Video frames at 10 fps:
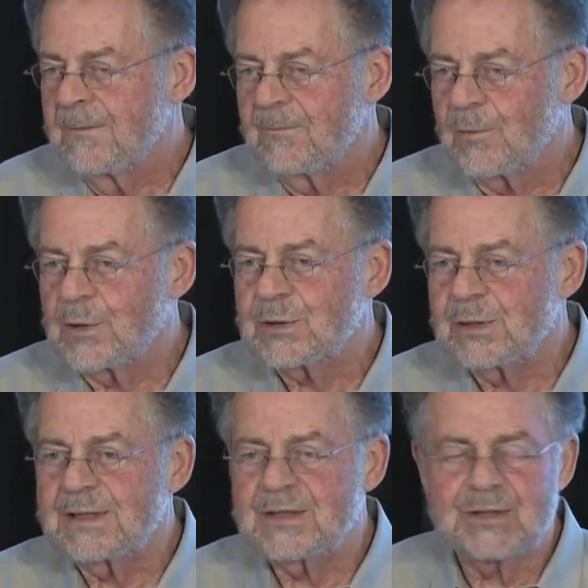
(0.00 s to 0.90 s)

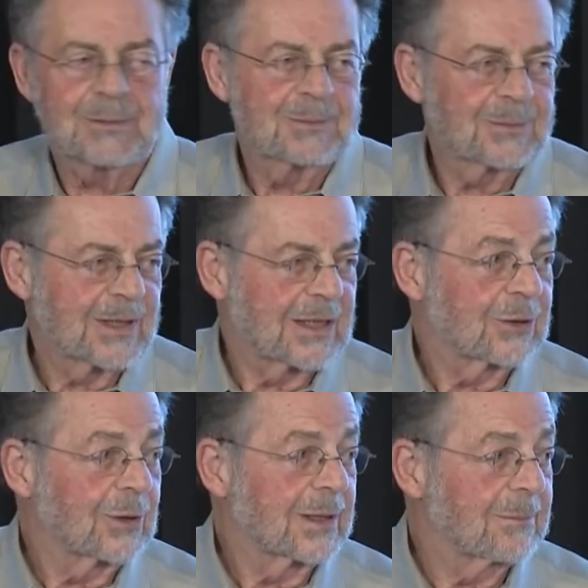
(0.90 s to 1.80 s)
Fortunately, somebody
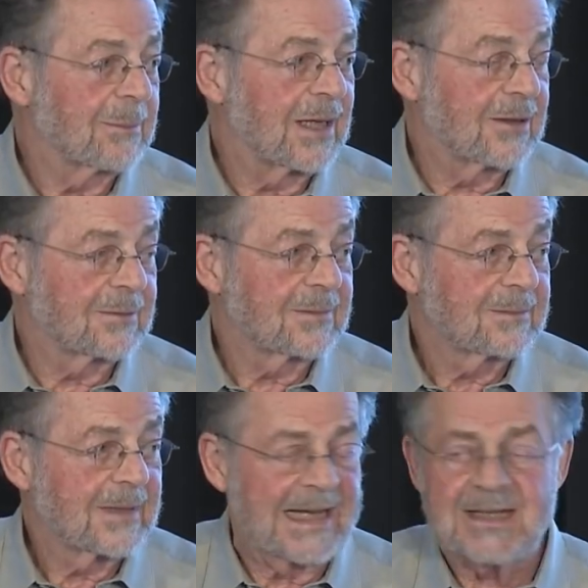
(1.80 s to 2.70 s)
told them about
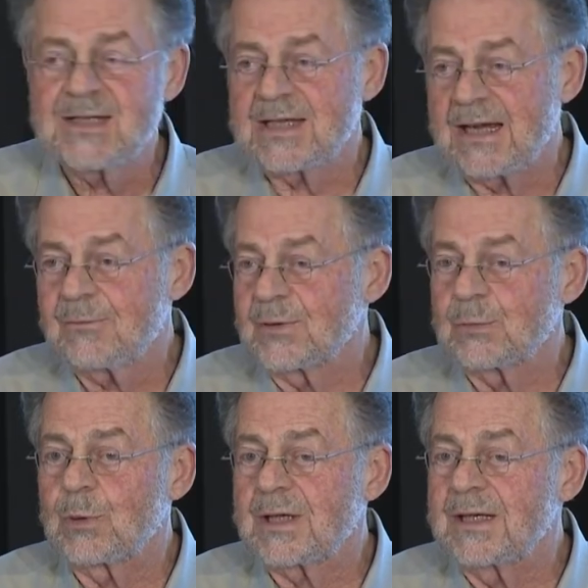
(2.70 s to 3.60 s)
EDSAC was
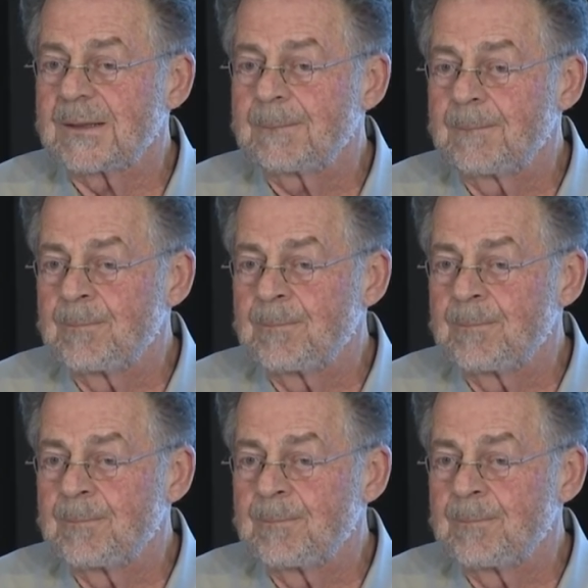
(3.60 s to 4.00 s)
working,